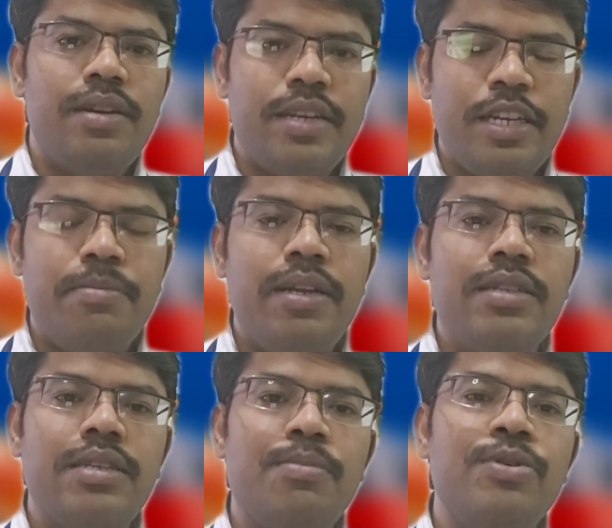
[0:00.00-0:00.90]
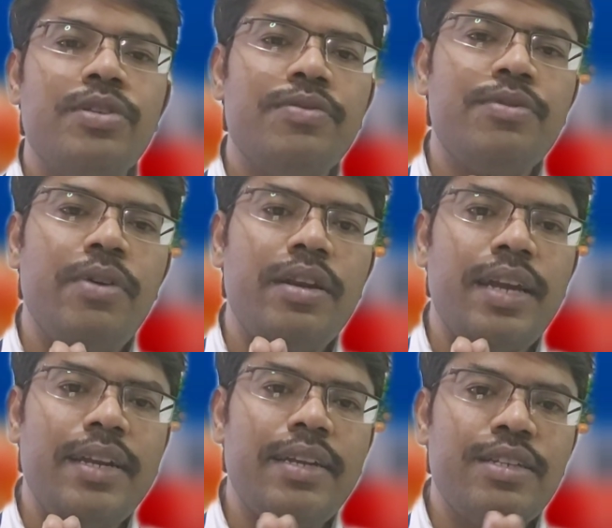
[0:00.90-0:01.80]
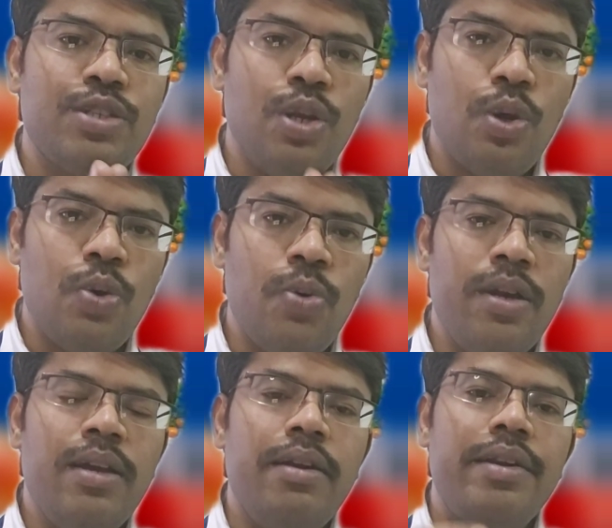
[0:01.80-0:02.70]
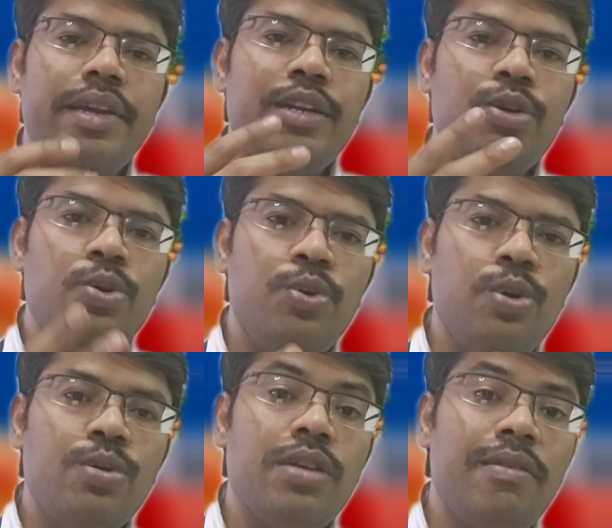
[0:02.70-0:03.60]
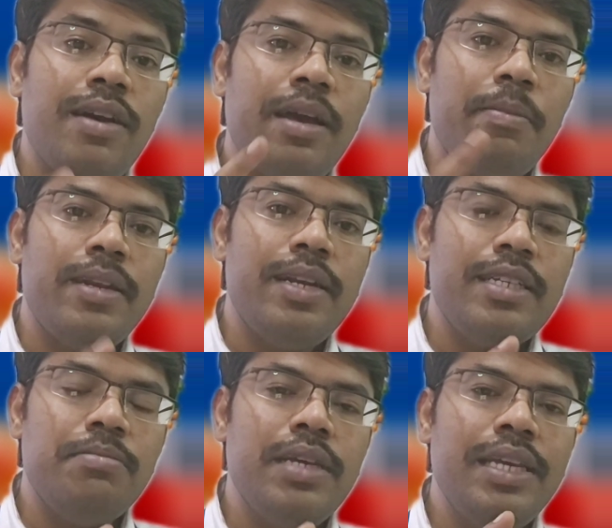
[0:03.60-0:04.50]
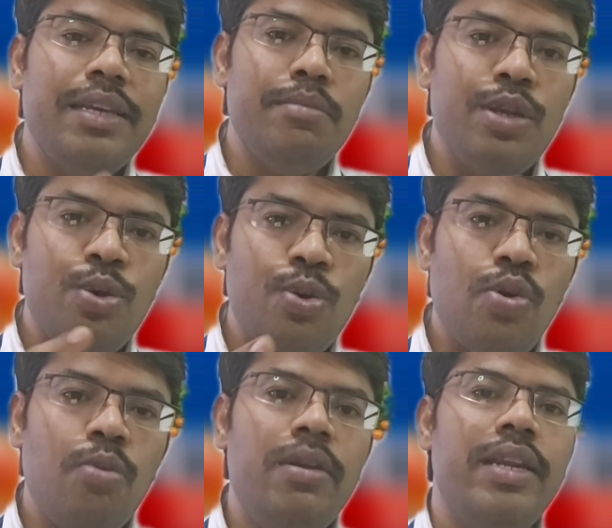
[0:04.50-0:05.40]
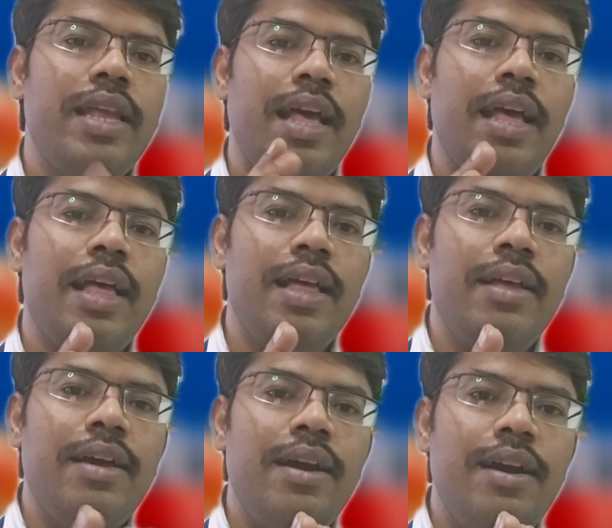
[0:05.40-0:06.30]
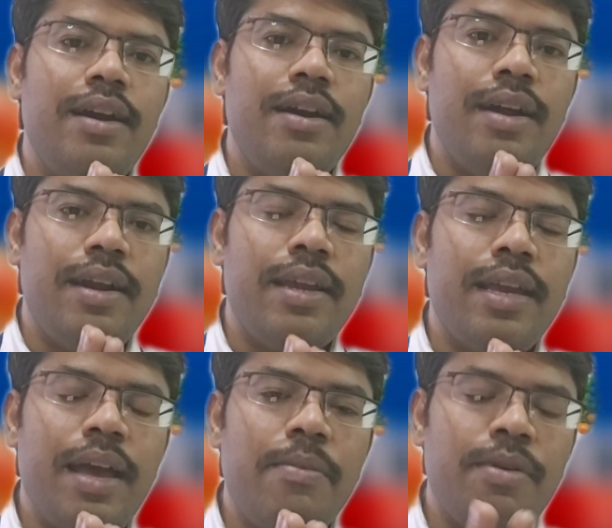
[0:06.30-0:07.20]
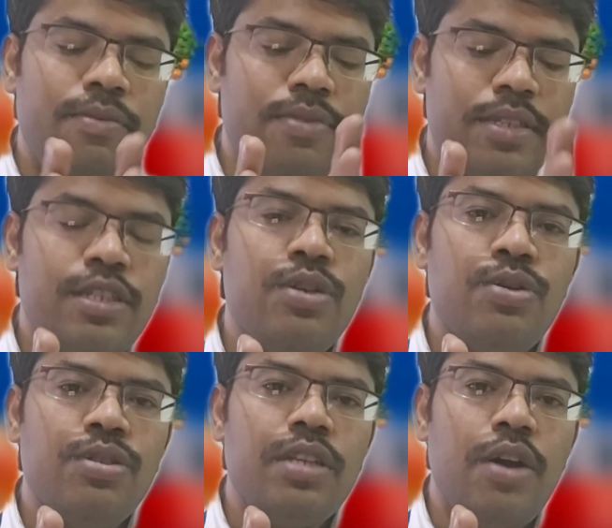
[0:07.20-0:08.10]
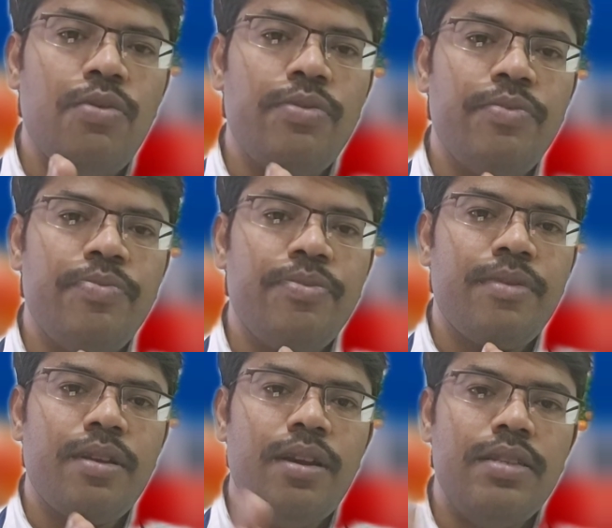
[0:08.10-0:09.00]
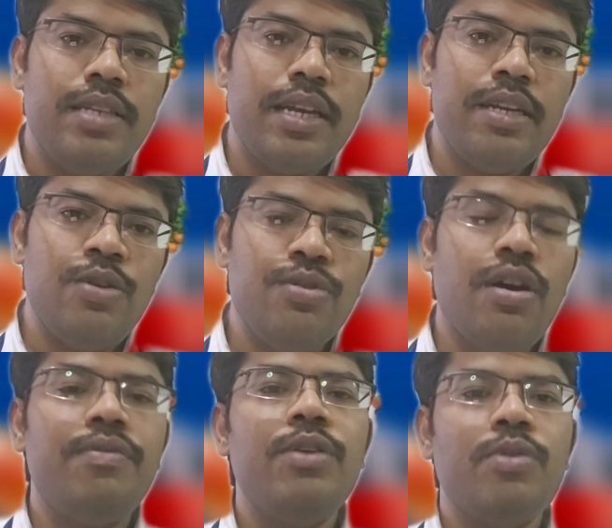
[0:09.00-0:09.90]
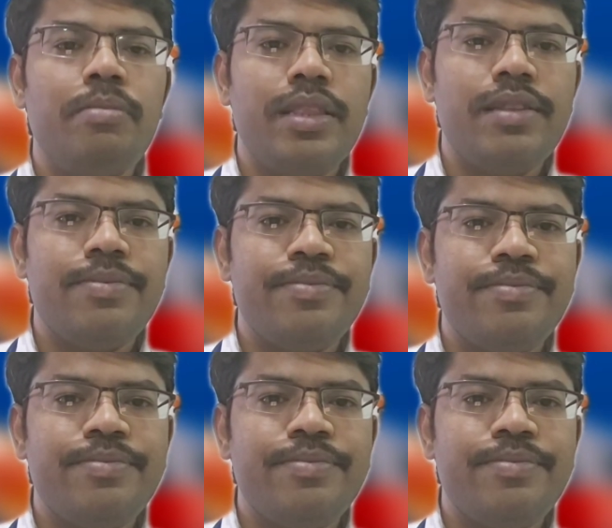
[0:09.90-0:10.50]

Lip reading: treatment. Suppose if your titer is low, take 2 doses of hepatitis B immunoglobulin at a gap, first dose now and 2nd dose after 1 month.